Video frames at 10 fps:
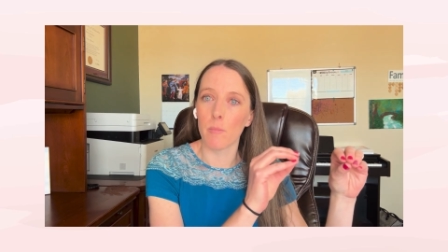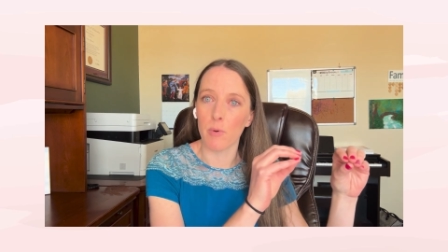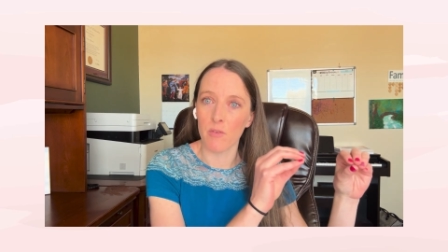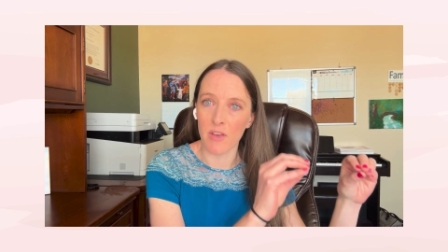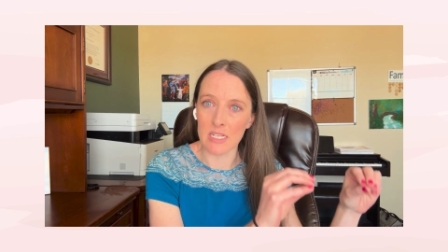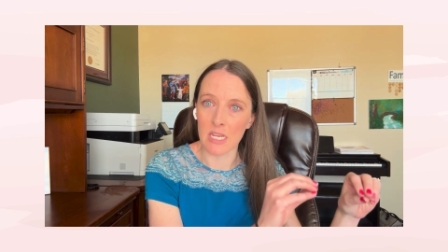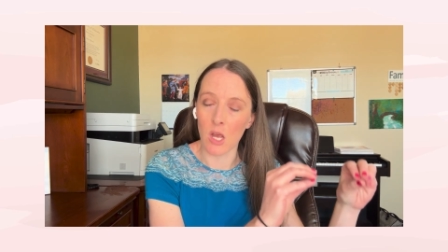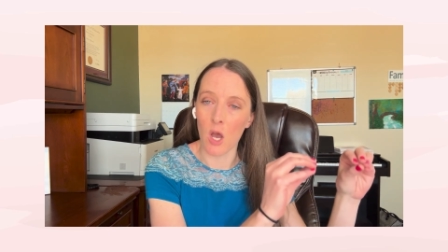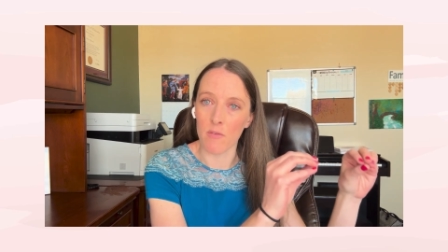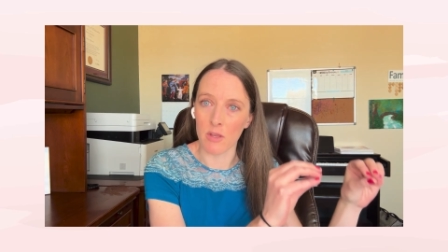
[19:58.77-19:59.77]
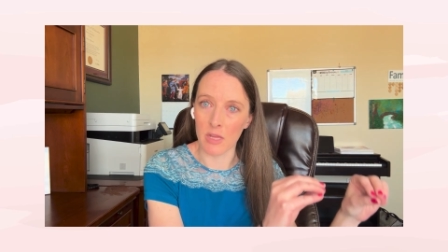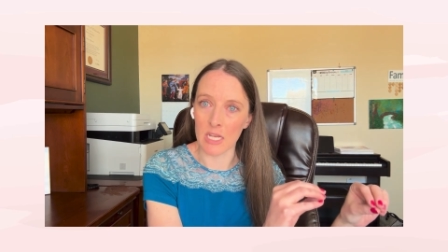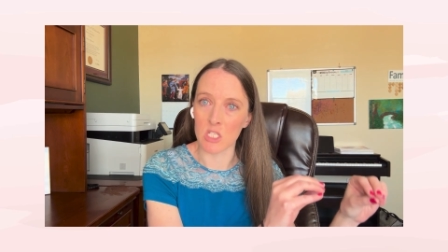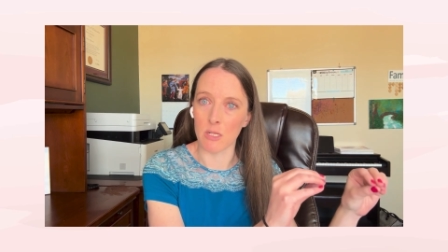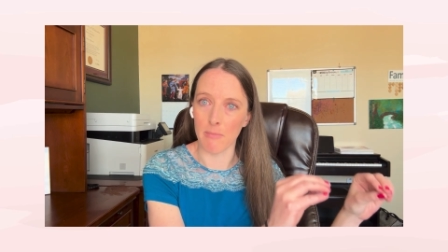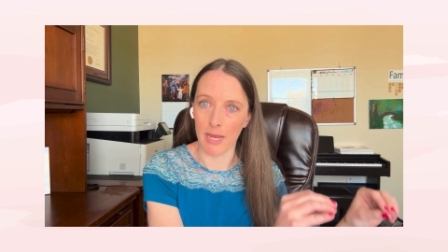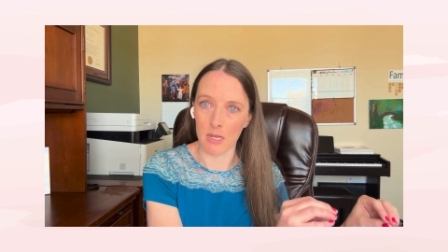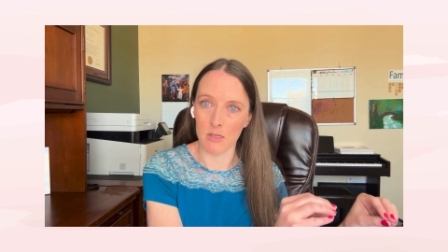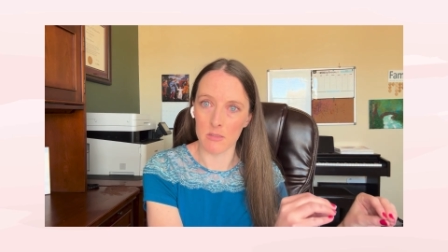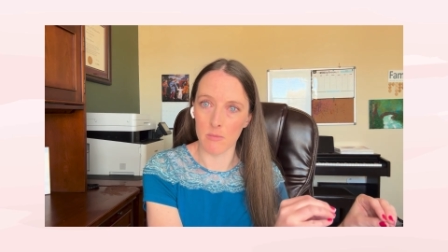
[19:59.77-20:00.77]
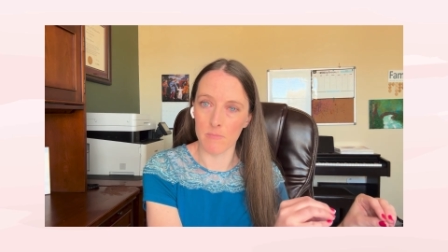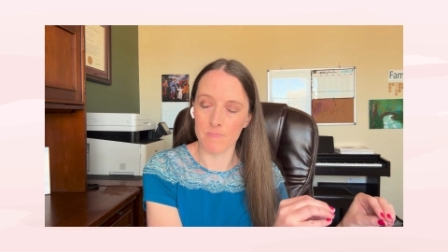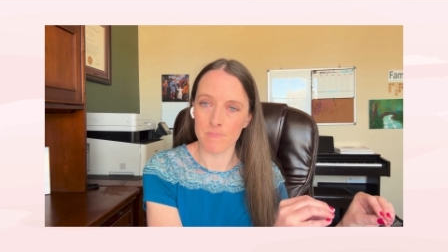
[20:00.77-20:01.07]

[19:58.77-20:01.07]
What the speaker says: preventing ovulation mechanism.